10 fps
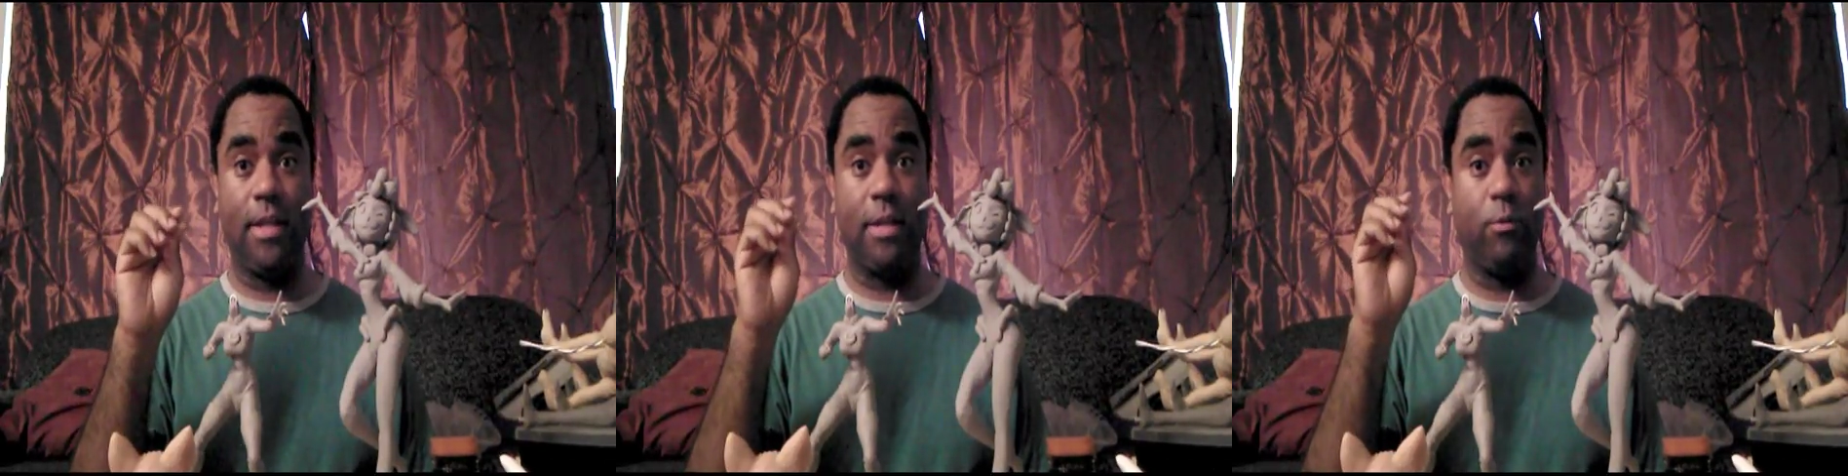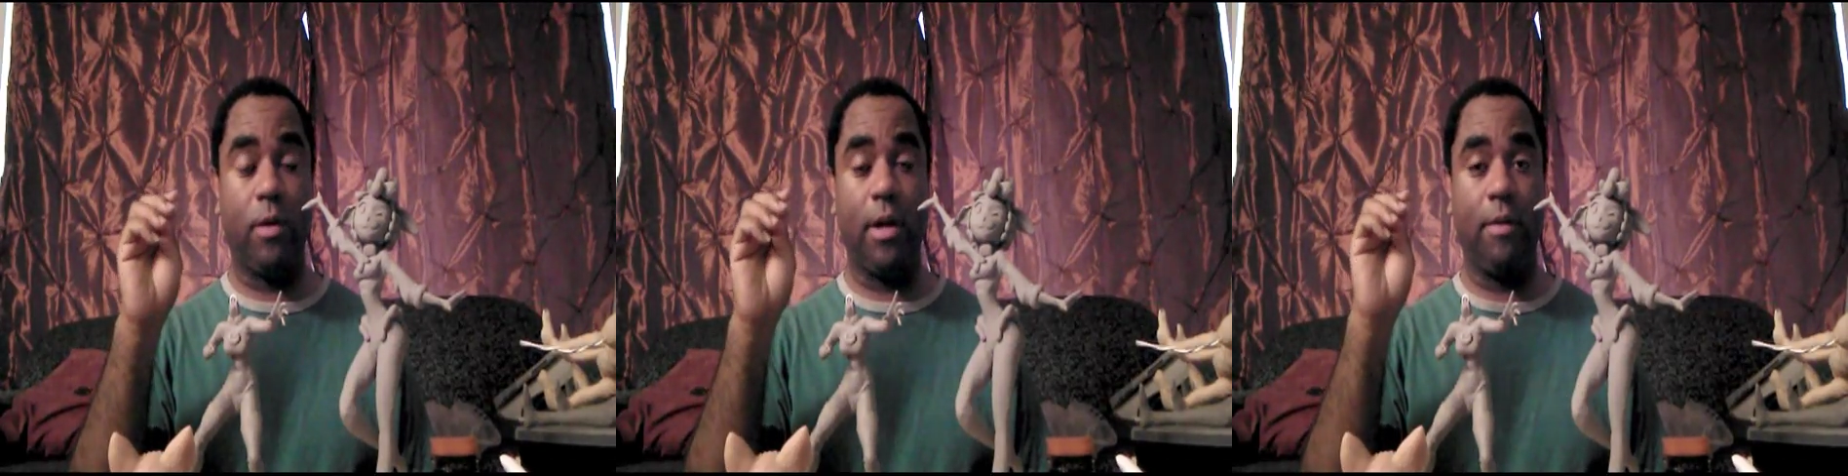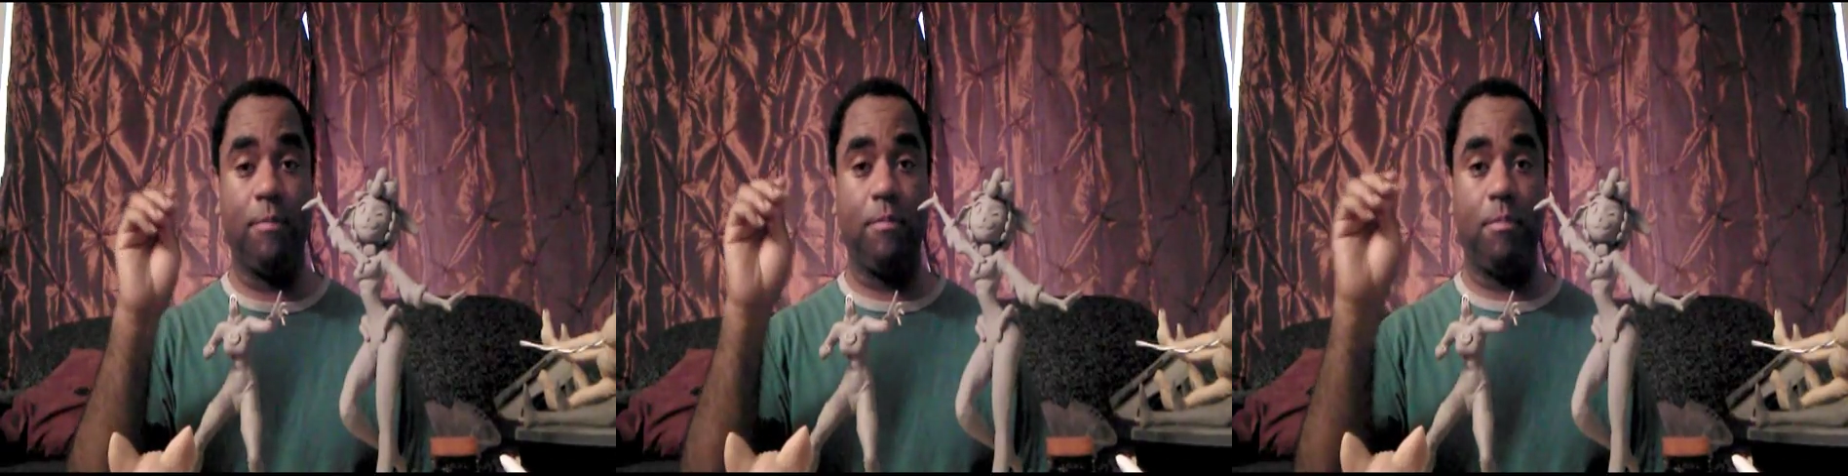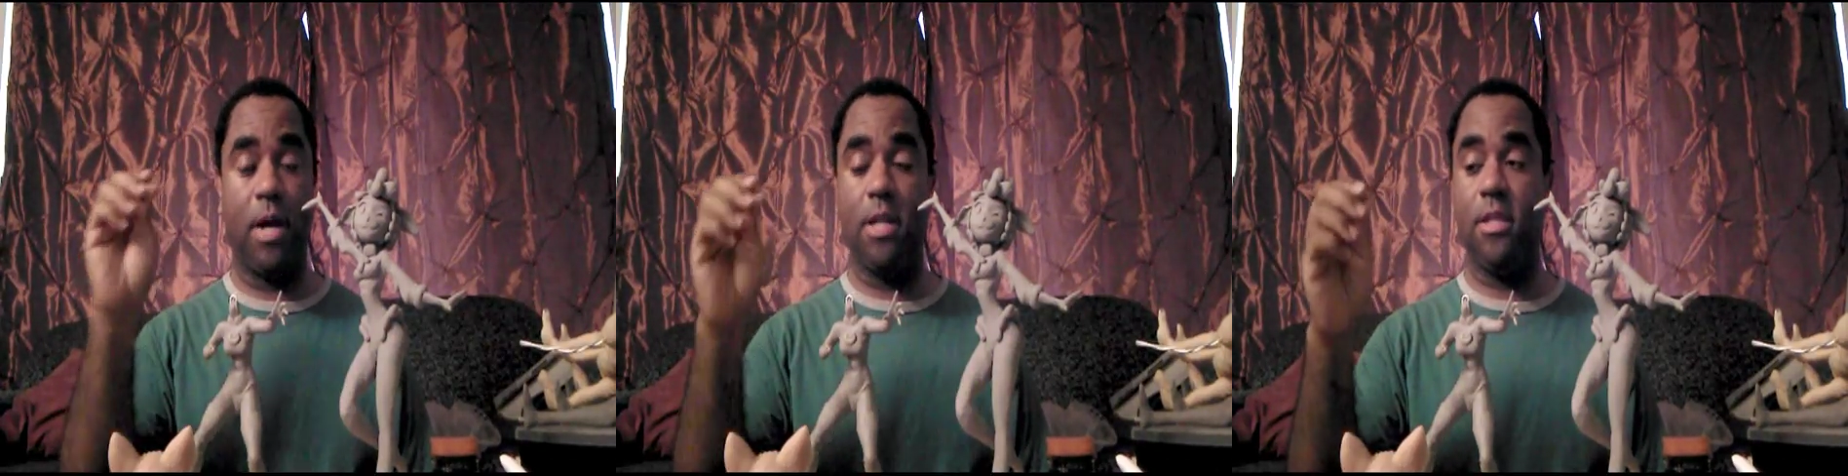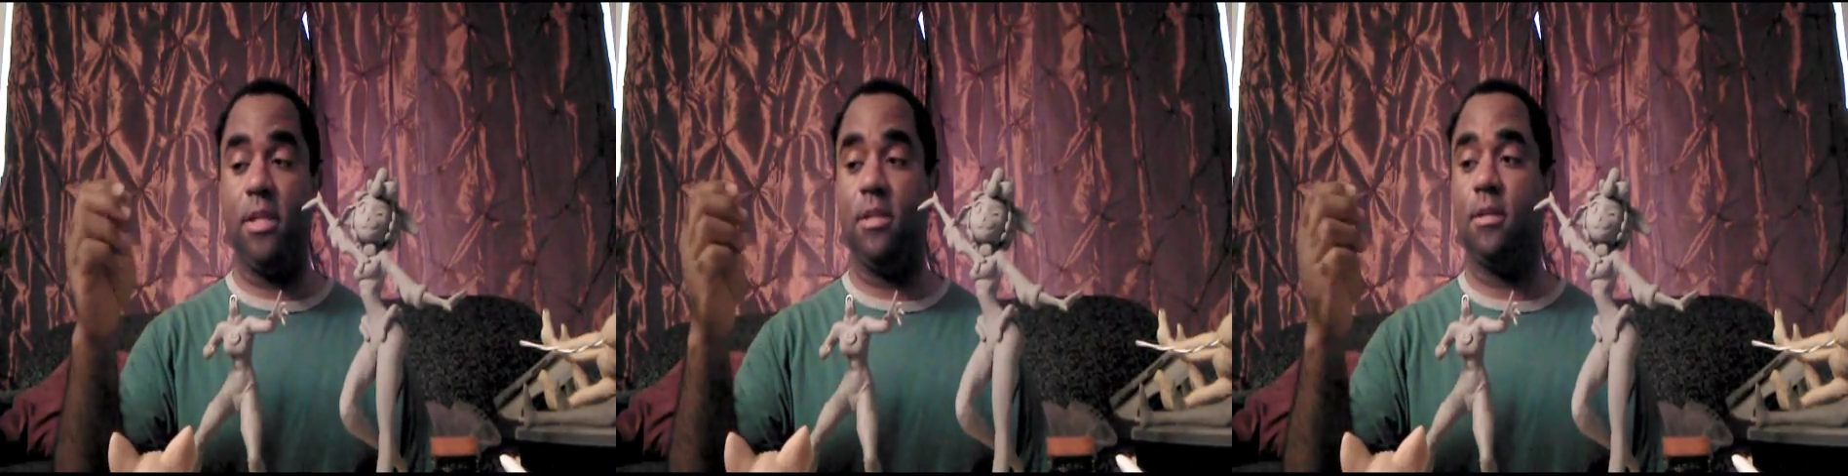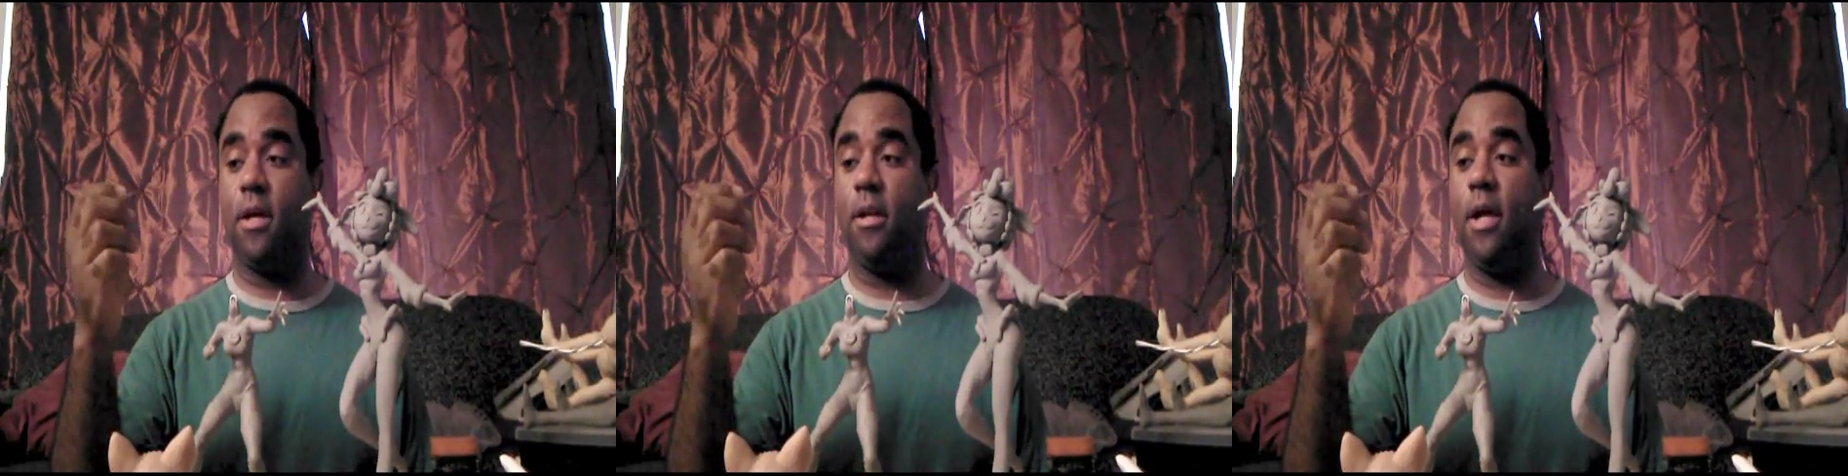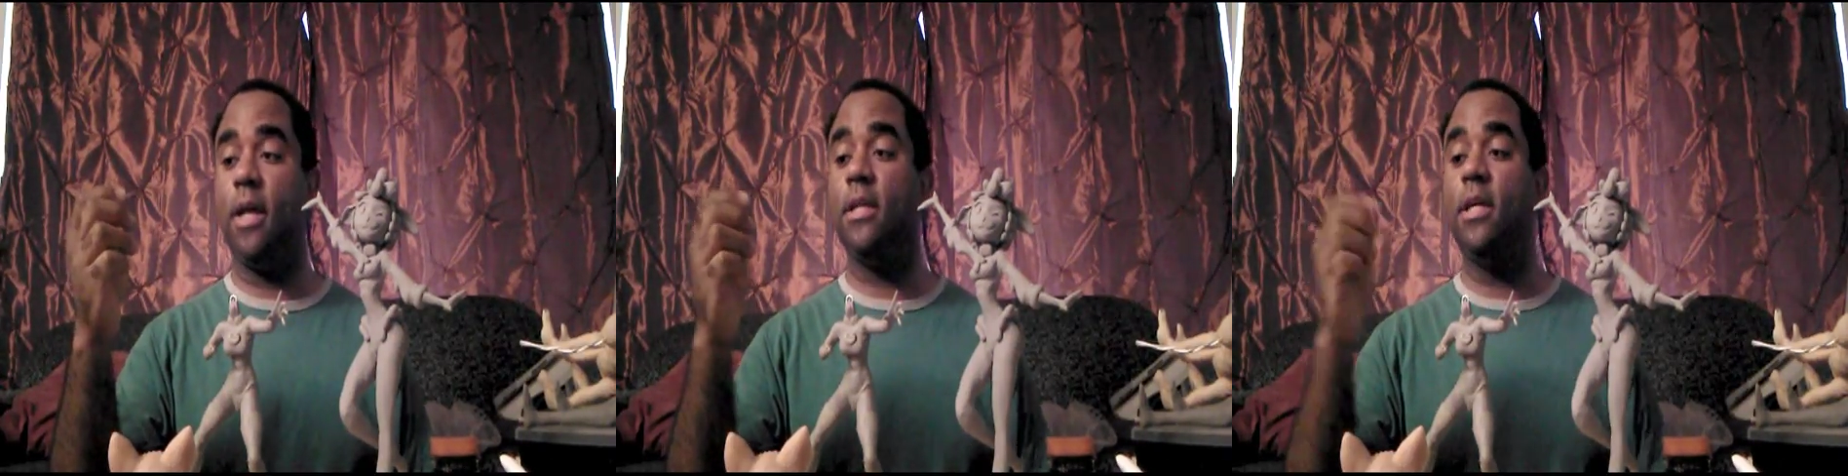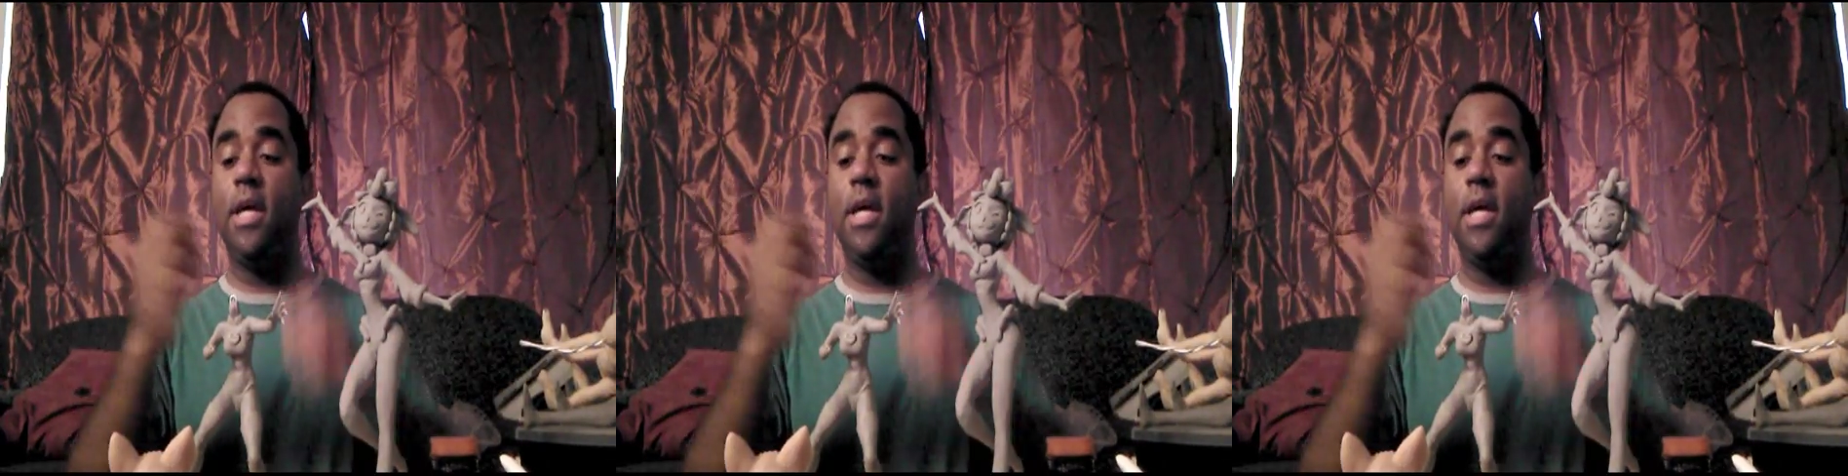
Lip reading: That's where I buy these online.